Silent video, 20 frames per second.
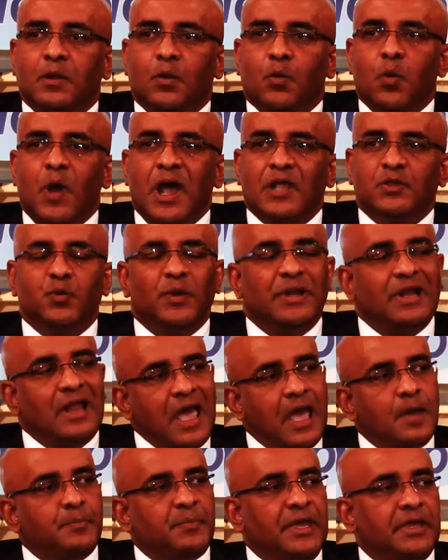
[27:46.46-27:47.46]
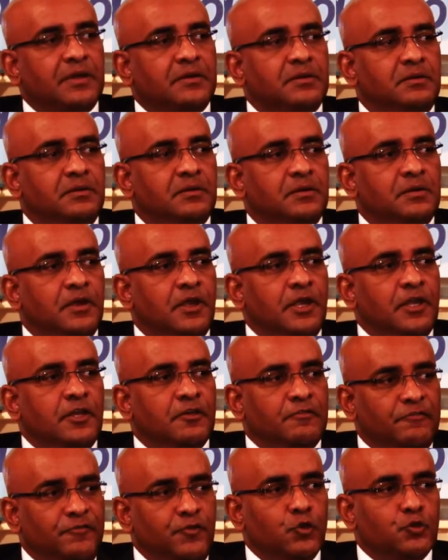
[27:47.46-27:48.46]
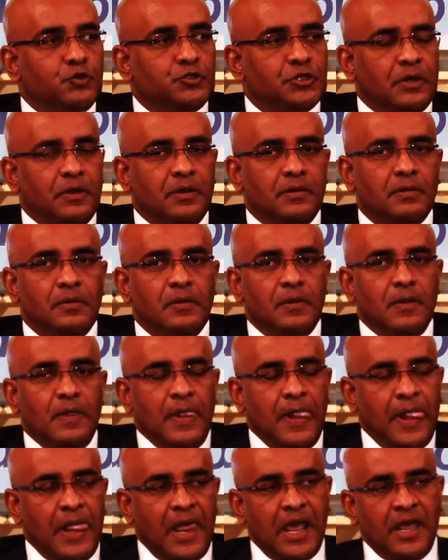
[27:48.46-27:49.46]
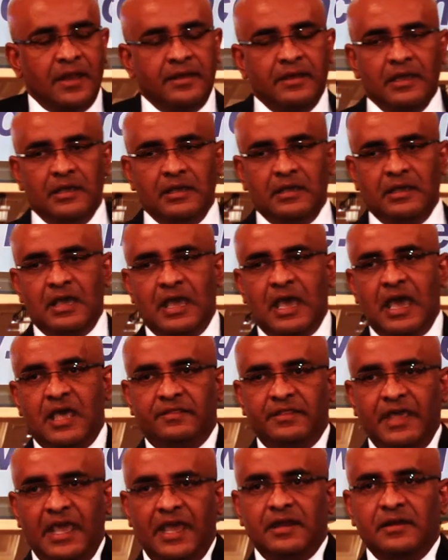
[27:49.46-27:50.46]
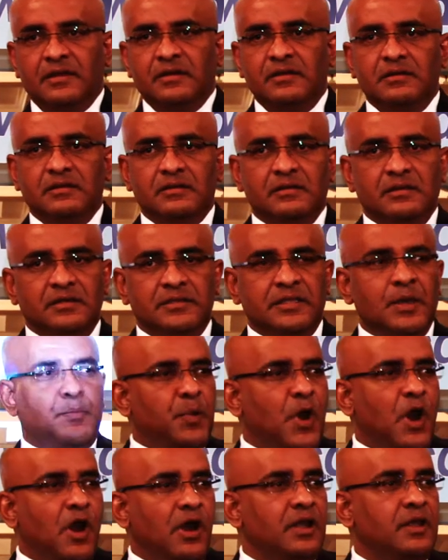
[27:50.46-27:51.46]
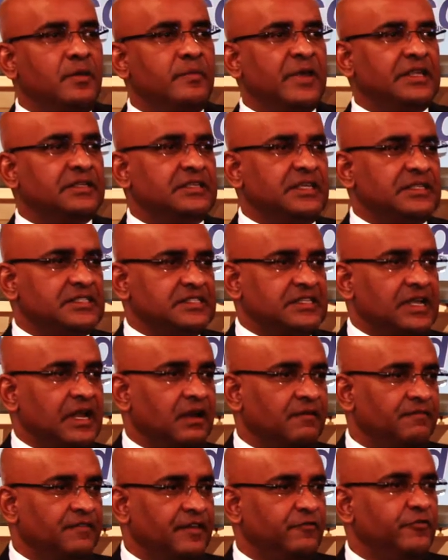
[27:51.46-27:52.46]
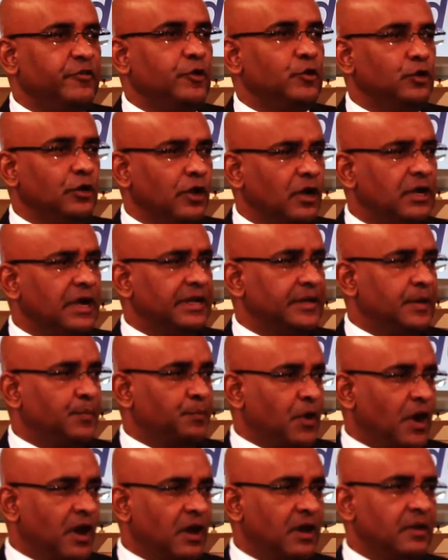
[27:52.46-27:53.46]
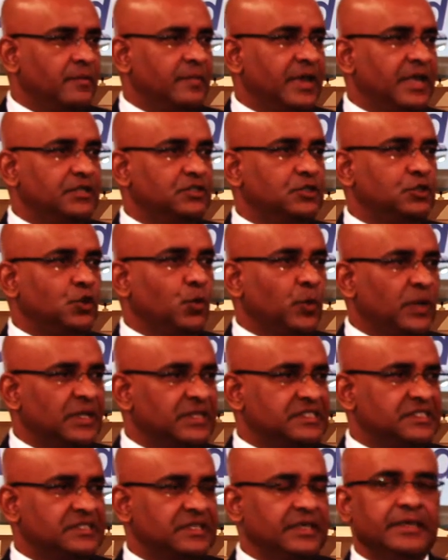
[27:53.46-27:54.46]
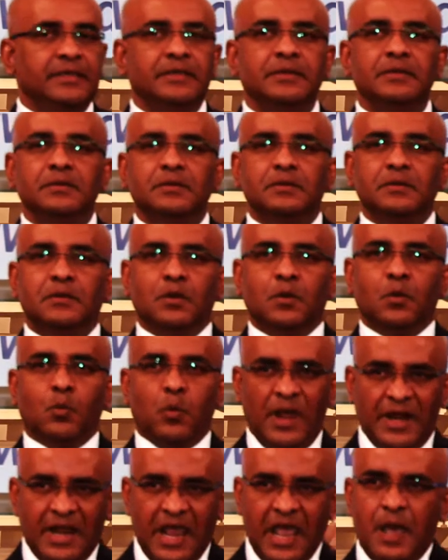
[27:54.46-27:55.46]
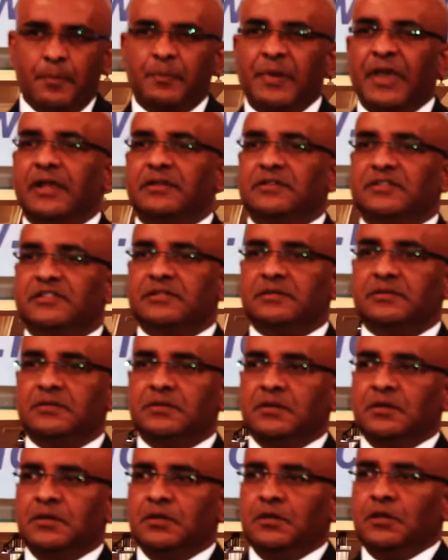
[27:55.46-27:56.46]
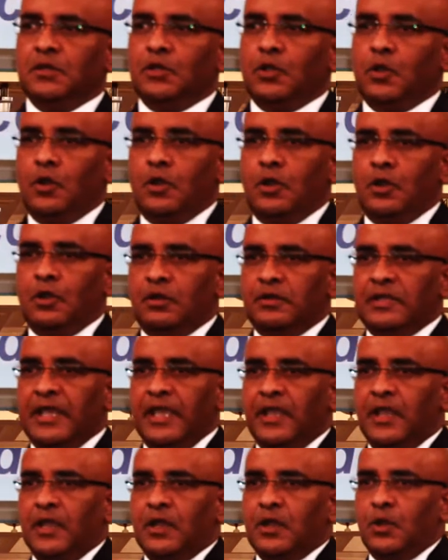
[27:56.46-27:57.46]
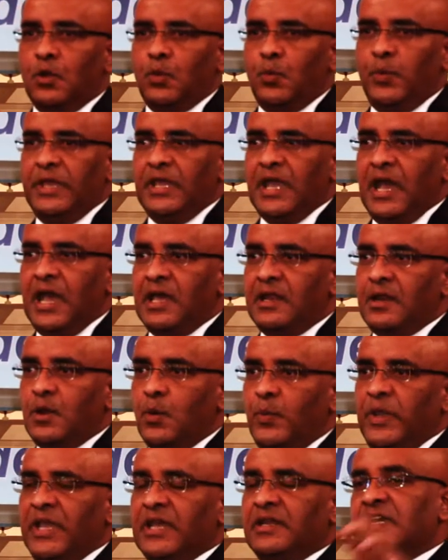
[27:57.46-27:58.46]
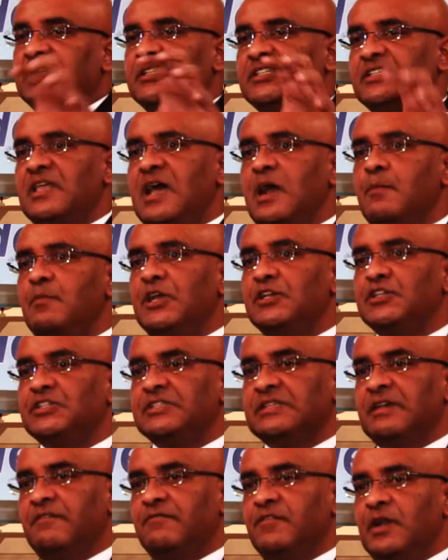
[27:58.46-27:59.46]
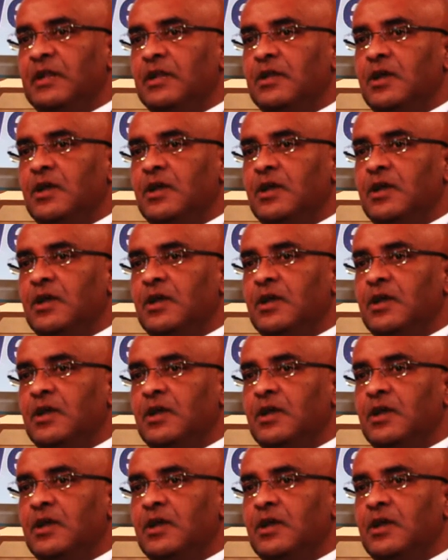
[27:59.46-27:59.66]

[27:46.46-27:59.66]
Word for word: what will happen in the future. And and then the parliament itself. If you look at the parliament, you will see what happens. They, we, had, we had established several